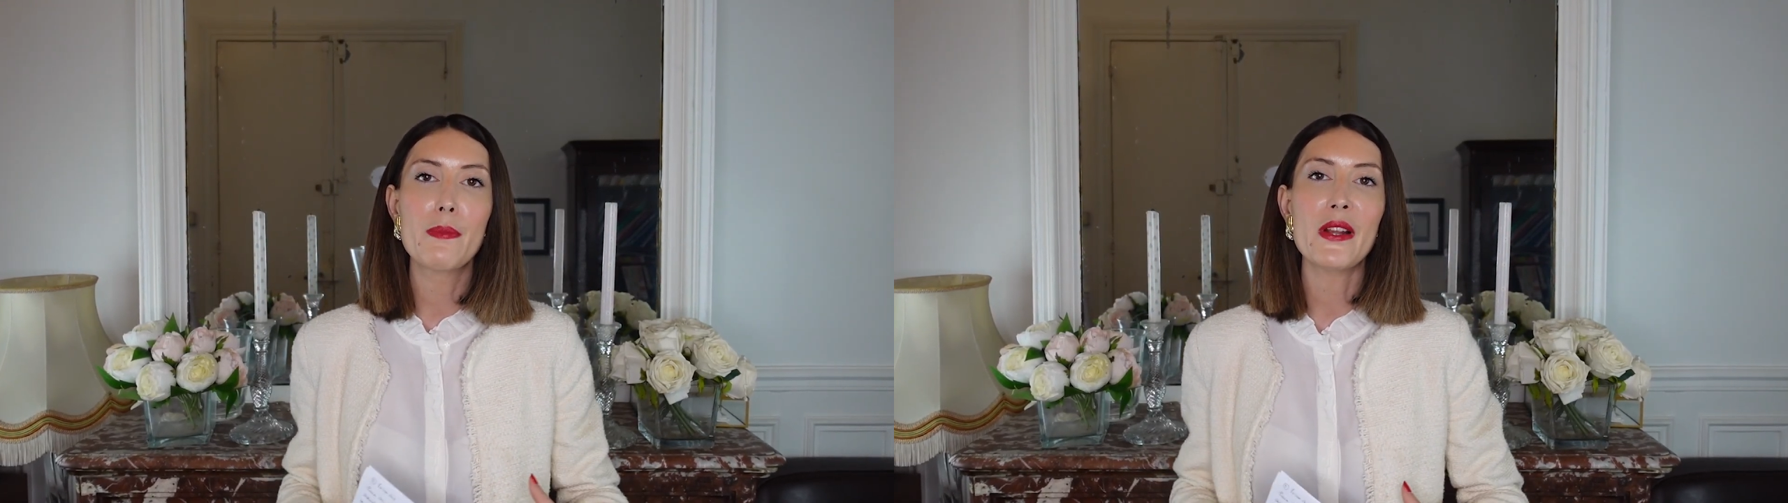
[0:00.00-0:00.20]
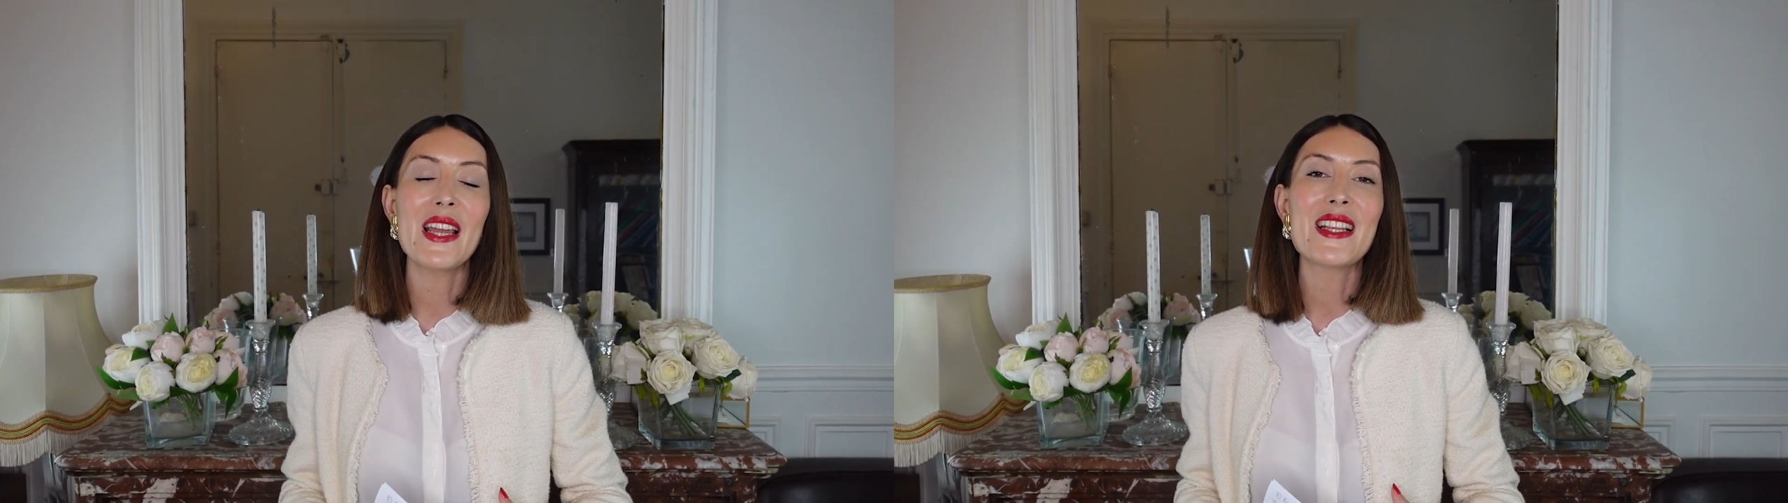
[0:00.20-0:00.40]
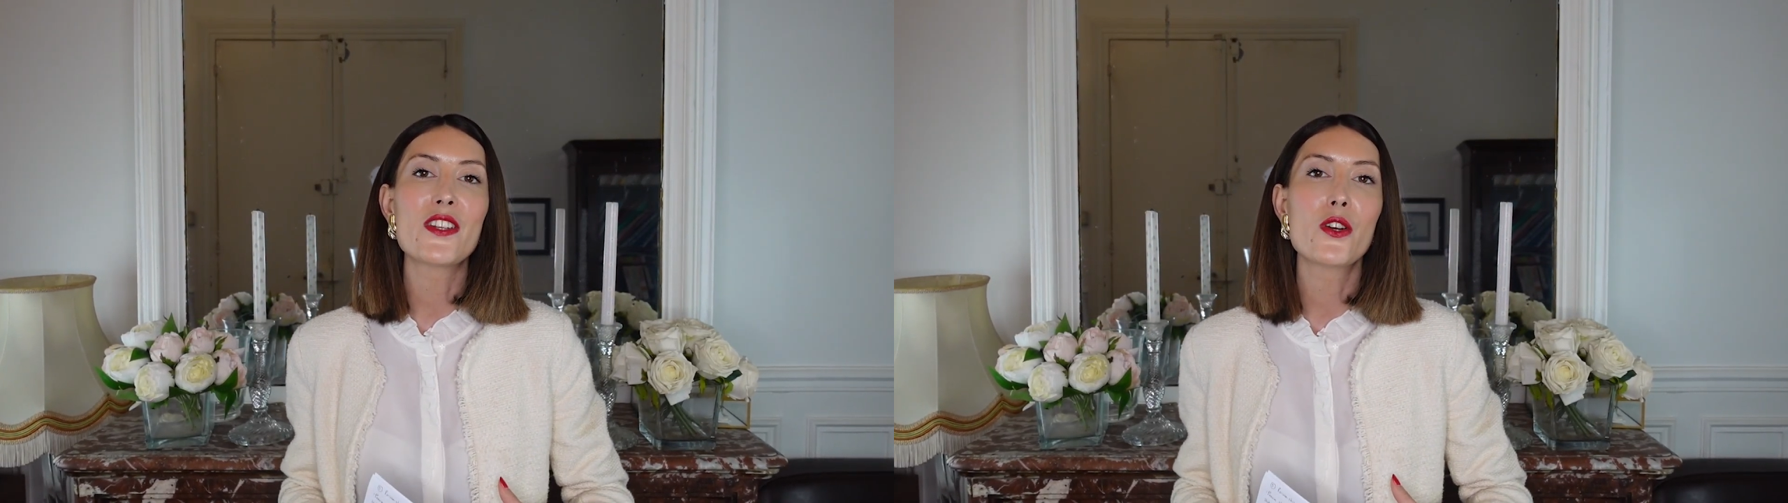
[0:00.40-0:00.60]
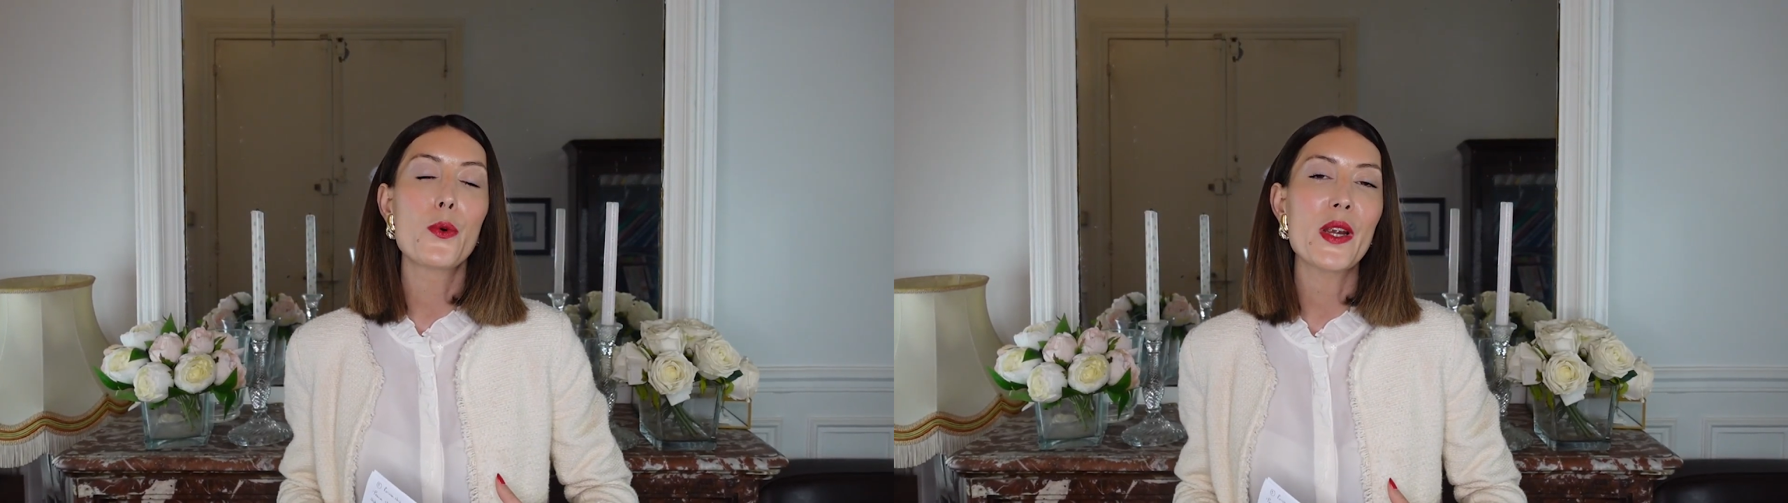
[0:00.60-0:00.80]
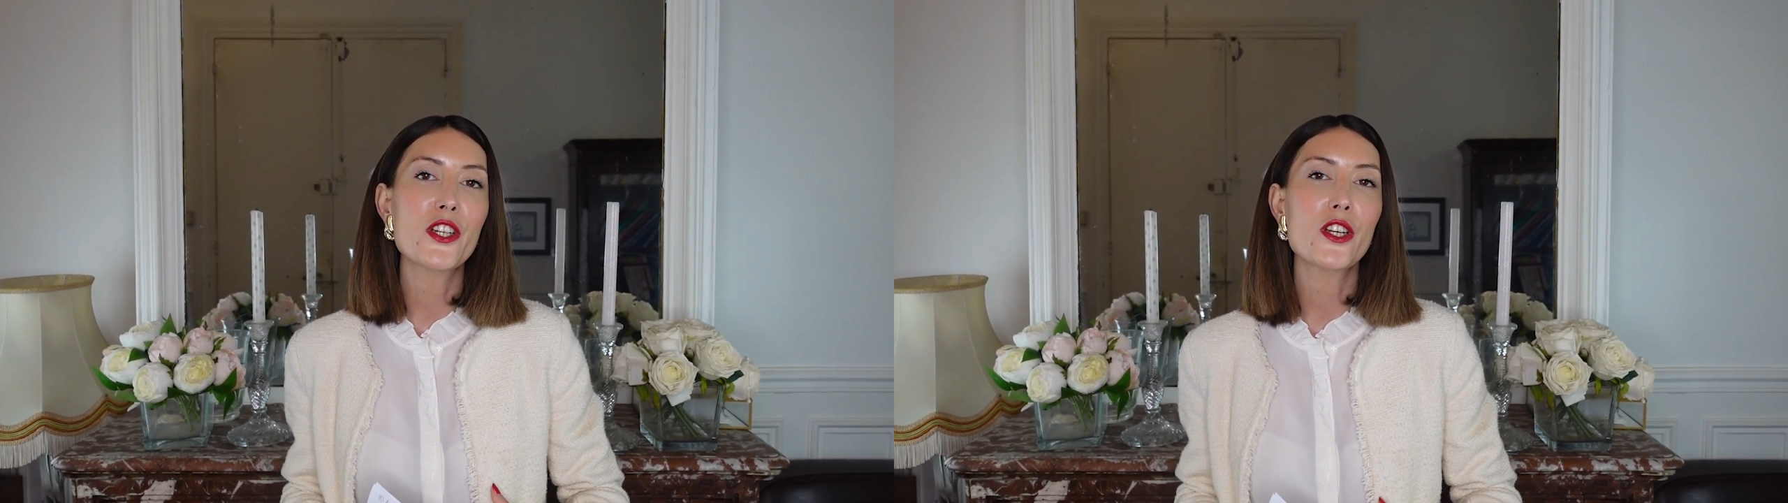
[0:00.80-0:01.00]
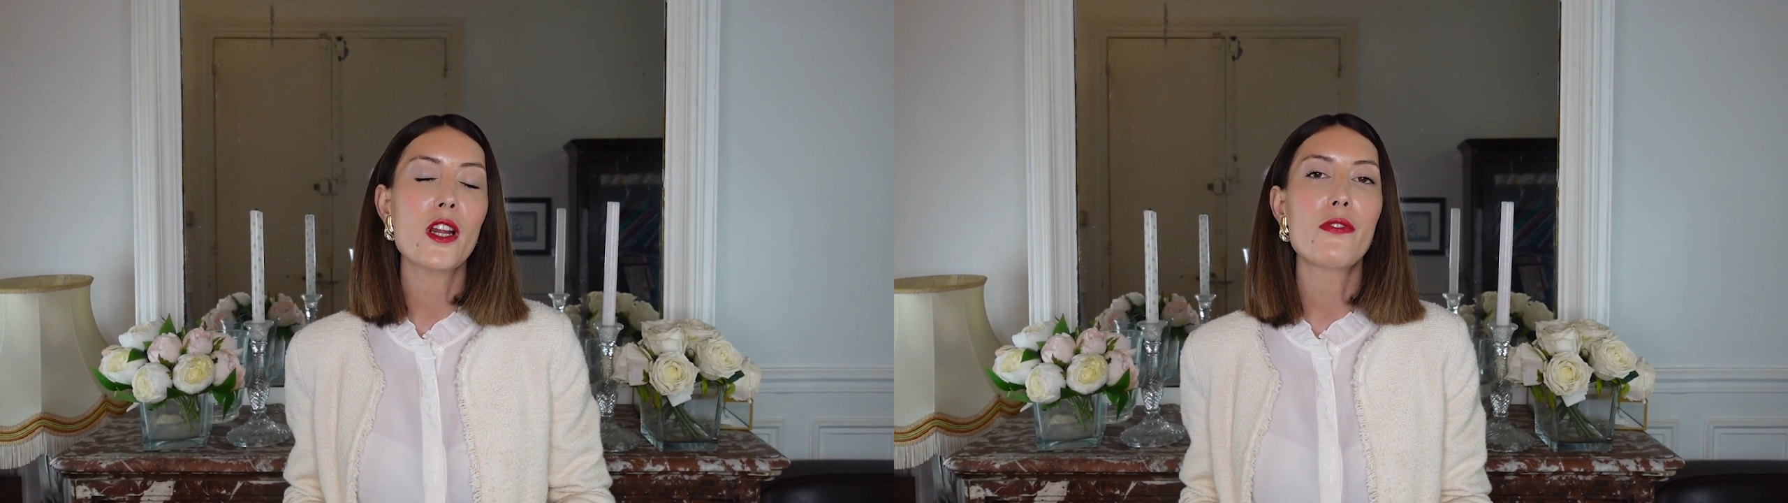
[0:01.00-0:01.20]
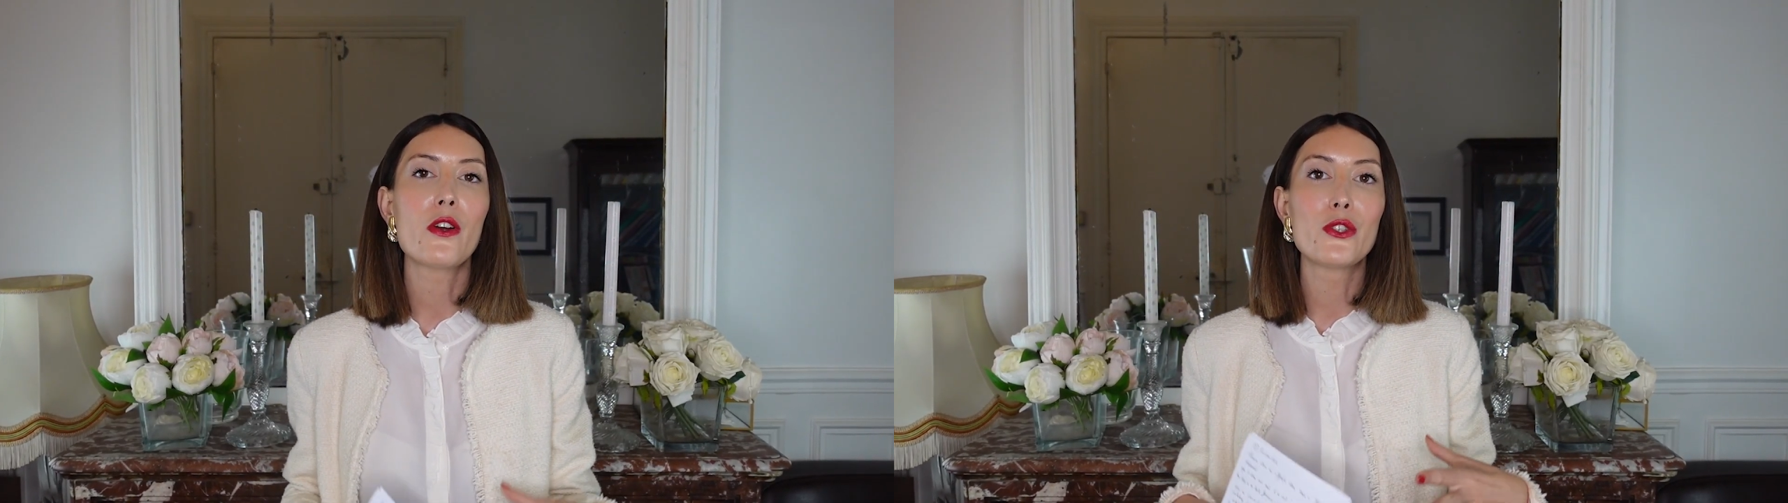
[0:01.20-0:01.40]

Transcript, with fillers: but it's a question of